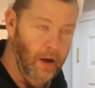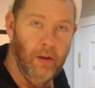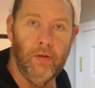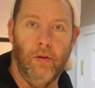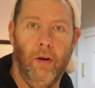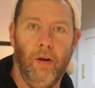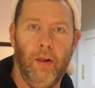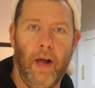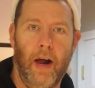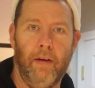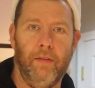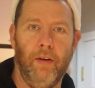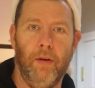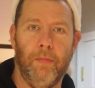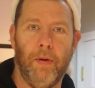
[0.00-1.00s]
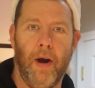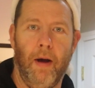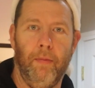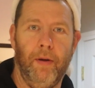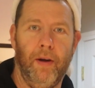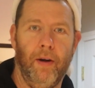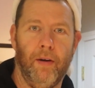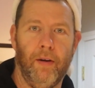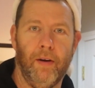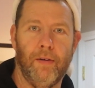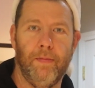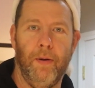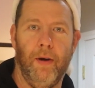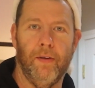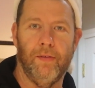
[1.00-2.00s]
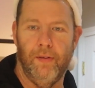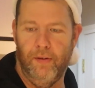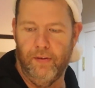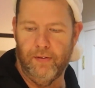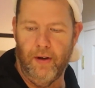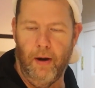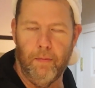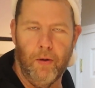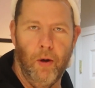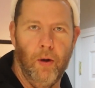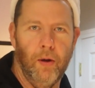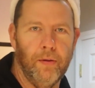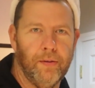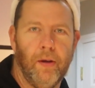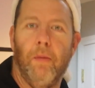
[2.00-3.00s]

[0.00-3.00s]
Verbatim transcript: So a lot of you probably are experiencing the same cold,